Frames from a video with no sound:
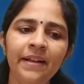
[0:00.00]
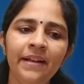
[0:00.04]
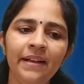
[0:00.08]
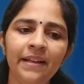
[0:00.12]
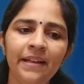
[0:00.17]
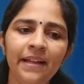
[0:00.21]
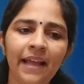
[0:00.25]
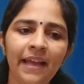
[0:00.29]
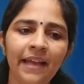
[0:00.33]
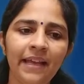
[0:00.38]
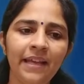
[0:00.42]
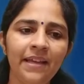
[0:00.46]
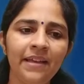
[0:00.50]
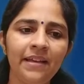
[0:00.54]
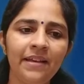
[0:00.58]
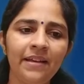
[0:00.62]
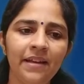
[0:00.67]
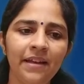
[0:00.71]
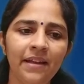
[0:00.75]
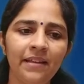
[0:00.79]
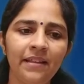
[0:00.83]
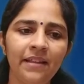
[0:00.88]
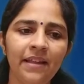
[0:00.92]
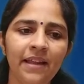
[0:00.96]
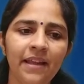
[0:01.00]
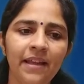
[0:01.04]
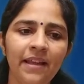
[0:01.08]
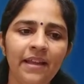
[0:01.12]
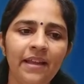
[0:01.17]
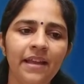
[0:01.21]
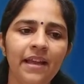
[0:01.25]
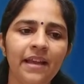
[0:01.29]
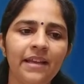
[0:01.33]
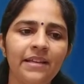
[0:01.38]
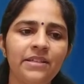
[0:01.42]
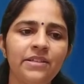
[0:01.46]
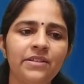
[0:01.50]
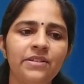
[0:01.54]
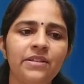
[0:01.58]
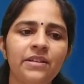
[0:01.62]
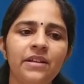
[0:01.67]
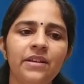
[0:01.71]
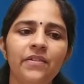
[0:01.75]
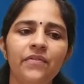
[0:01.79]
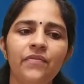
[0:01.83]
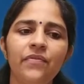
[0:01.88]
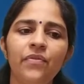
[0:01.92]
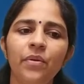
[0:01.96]
like they get
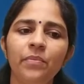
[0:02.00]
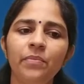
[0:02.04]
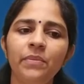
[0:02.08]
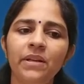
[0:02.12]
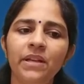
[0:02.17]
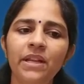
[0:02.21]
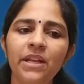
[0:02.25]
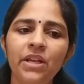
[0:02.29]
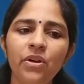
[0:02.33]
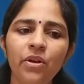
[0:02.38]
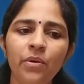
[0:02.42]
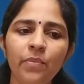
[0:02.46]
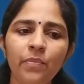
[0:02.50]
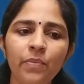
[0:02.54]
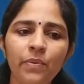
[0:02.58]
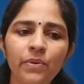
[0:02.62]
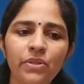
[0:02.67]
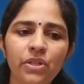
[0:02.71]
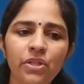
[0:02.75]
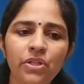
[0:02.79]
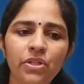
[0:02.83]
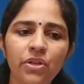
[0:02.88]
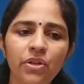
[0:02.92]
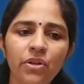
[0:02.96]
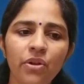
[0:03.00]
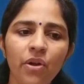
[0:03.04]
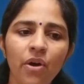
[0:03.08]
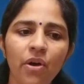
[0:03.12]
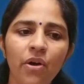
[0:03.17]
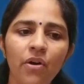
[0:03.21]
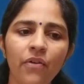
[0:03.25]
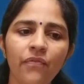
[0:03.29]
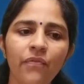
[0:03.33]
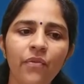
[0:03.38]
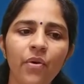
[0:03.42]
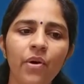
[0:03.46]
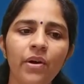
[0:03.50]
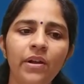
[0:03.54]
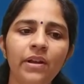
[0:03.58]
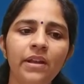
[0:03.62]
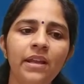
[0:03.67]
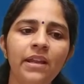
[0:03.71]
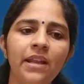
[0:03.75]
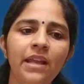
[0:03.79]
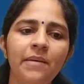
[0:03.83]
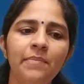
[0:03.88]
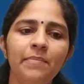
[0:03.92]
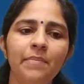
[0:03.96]
from the decomposition of
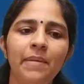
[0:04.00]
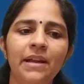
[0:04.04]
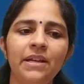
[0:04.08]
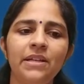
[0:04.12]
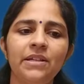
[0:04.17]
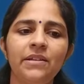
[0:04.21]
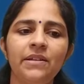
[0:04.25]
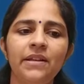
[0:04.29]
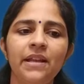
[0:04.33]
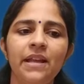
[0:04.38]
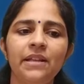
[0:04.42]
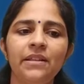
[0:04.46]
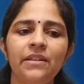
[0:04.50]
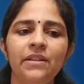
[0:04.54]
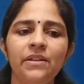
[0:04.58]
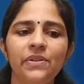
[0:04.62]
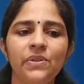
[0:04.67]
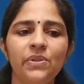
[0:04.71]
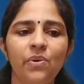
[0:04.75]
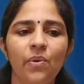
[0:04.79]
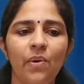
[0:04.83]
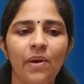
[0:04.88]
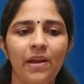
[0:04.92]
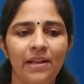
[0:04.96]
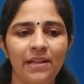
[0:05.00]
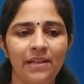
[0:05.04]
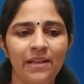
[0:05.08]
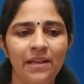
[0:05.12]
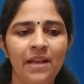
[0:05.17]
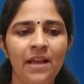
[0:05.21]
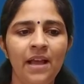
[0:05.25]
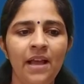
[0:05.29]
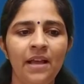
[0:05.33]
organic matter in the soil.